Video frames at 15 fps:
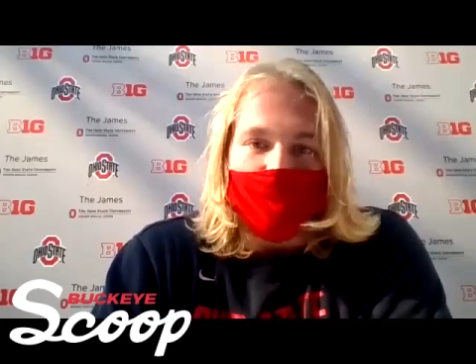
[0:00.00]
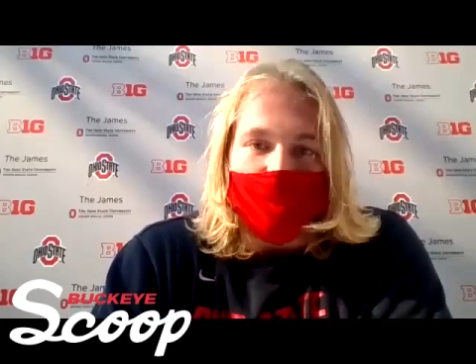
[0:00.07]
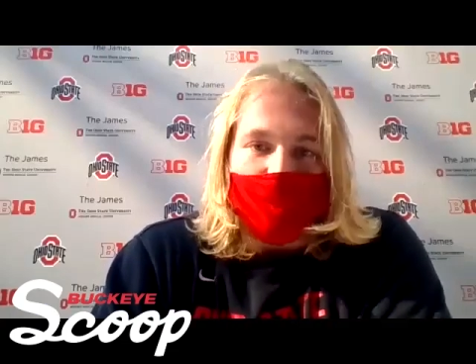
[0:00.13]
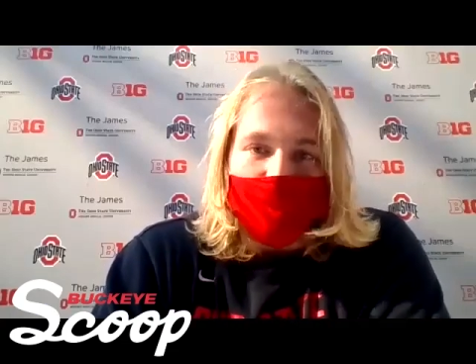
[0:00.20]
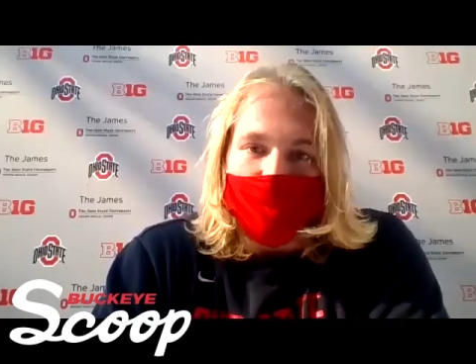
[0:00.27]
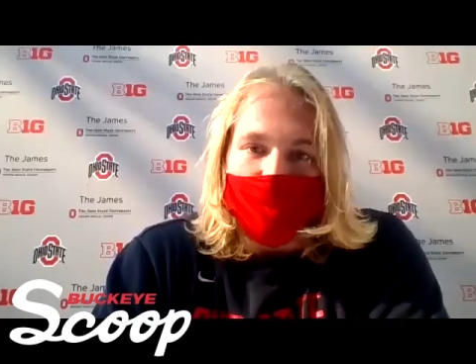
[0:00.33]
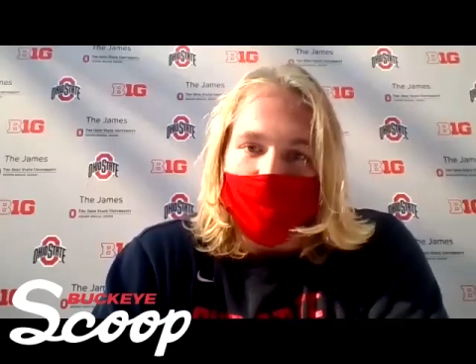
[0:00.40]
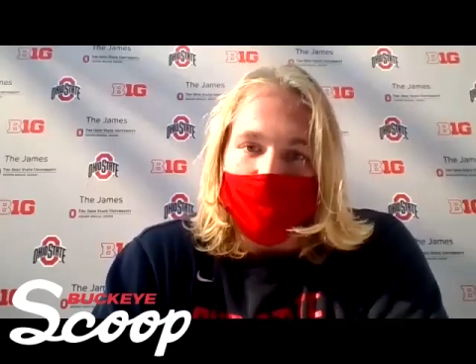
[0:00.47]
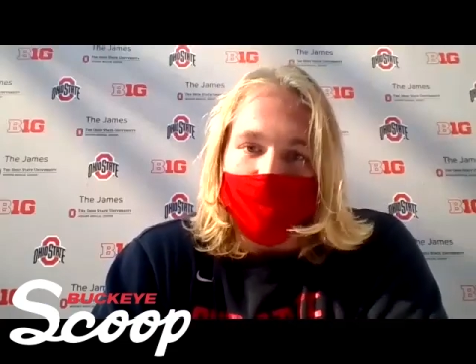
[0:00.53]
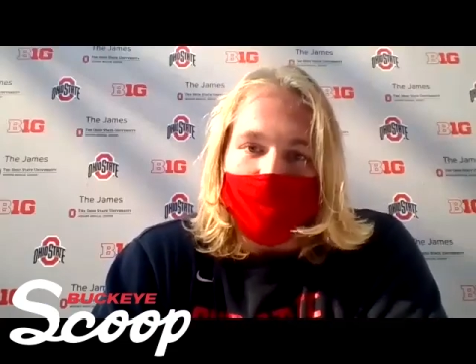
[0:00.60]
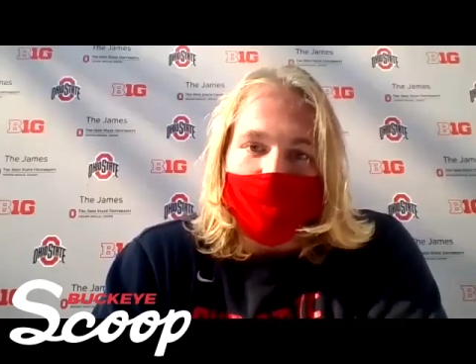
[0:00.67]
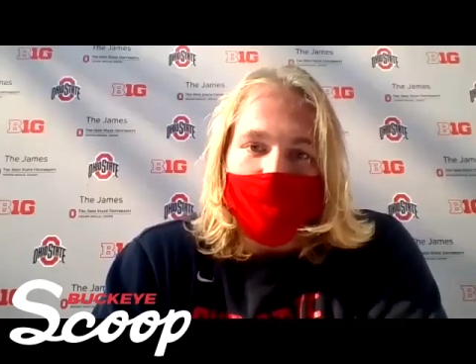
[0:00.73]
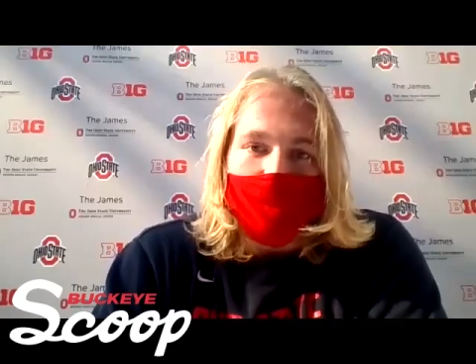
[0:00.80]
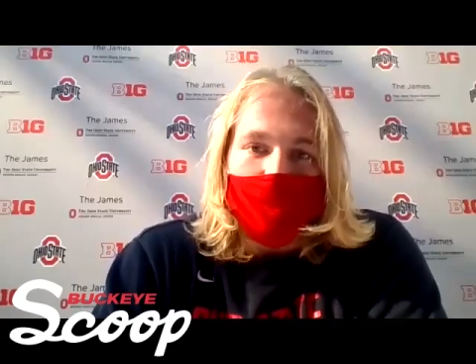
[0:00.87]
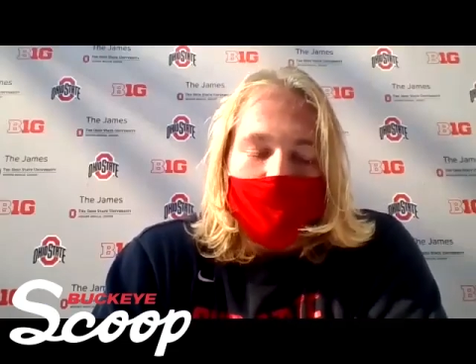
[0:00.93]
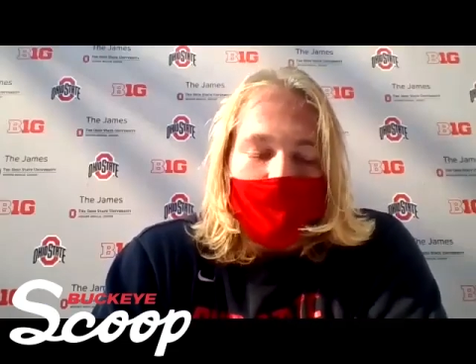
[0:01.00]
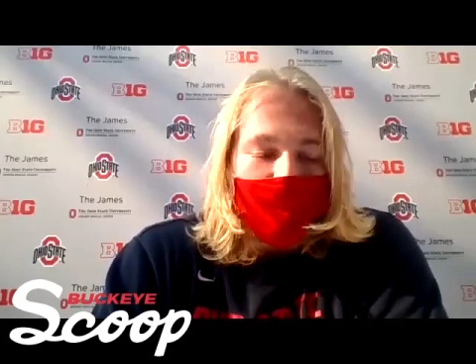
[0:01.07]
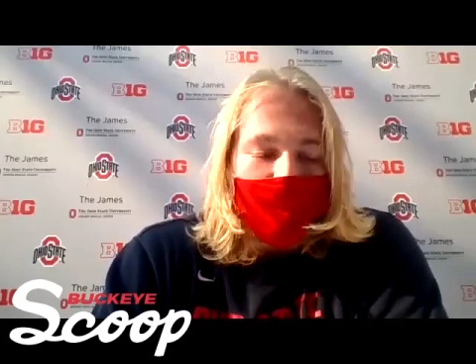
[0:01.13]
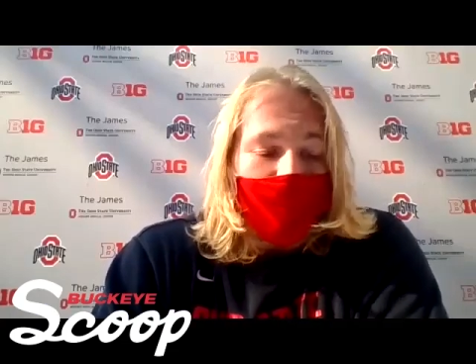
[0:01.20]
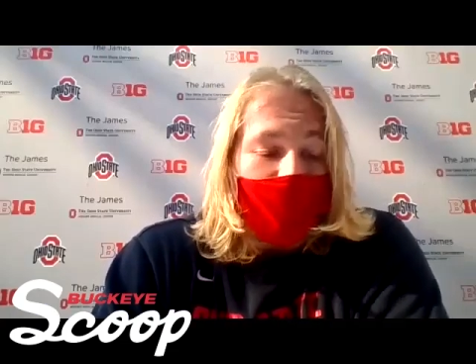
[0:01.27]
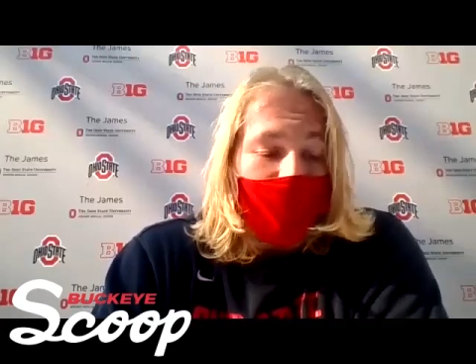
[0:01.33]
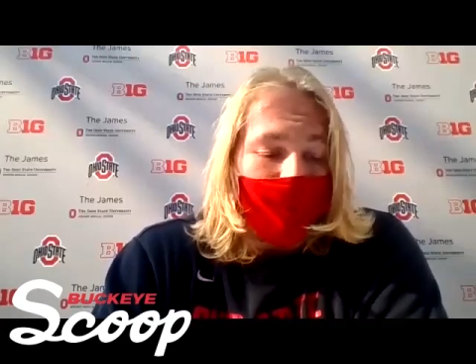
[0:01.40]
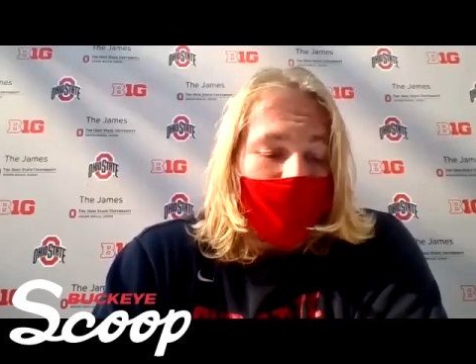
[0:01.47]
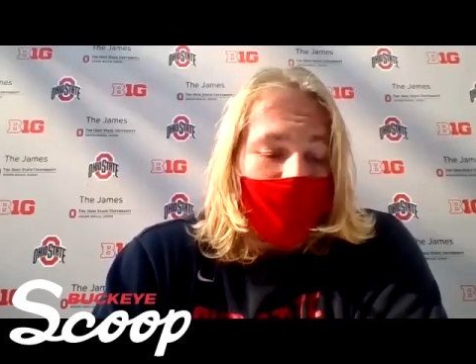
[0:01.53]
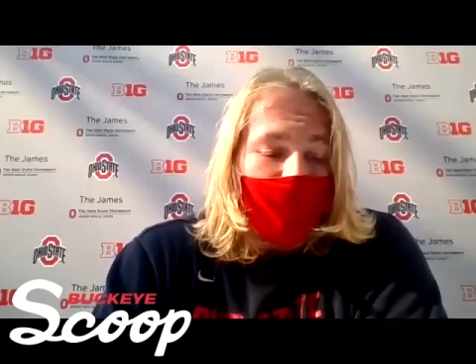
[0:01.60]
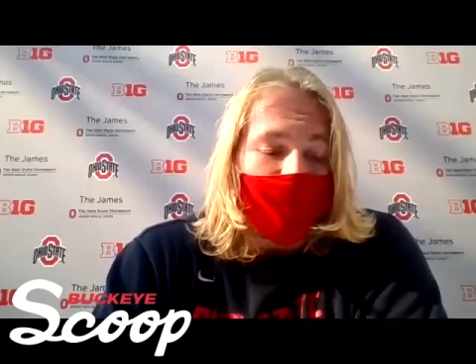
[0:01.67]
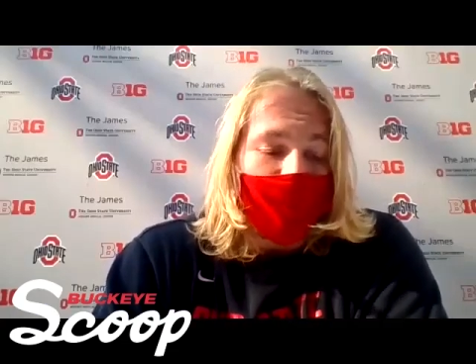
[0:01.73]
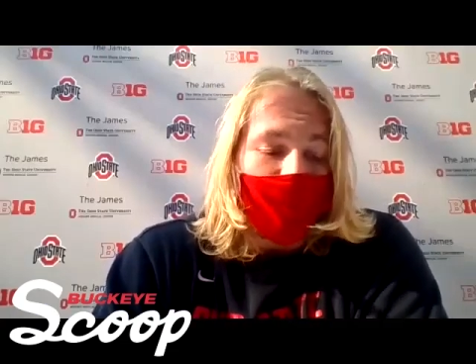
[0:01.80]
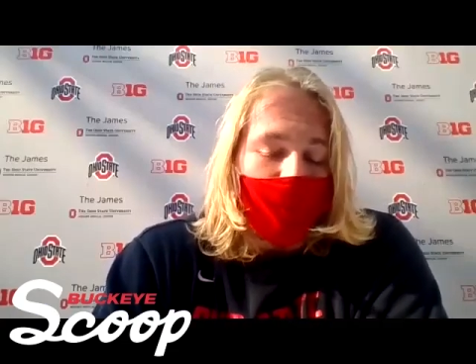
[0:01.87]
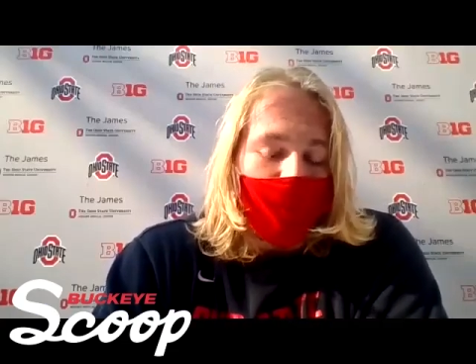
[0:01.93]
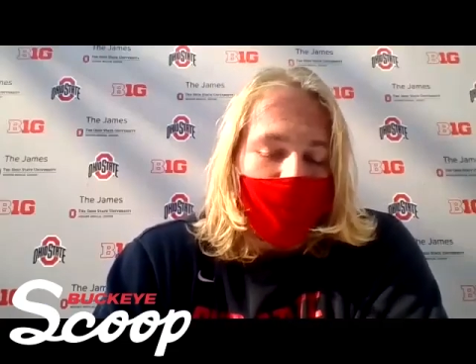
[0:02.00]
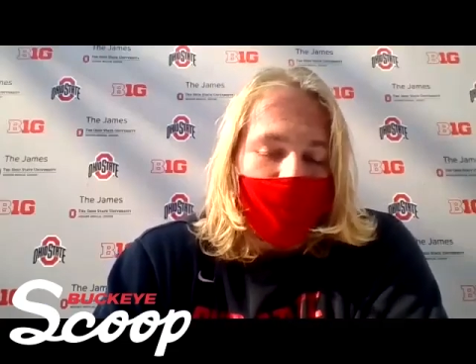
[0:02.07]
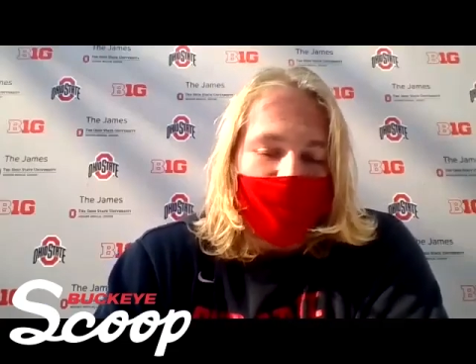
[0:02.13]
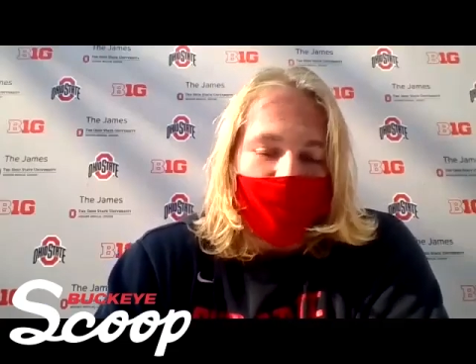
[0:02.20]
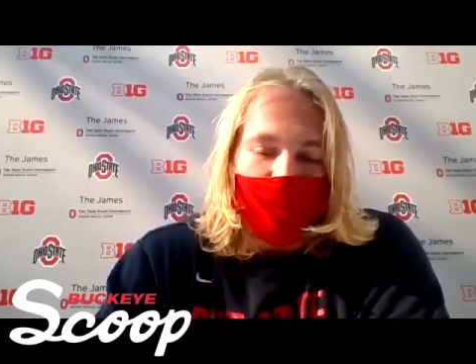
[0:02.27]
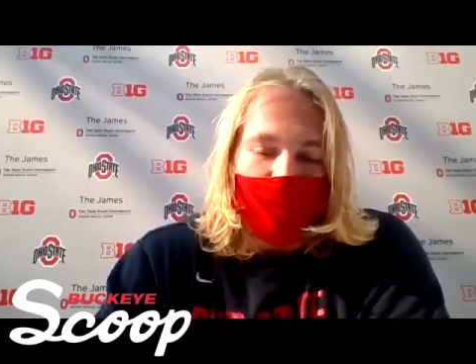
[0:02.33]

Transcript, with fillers: teachers to get me into literature.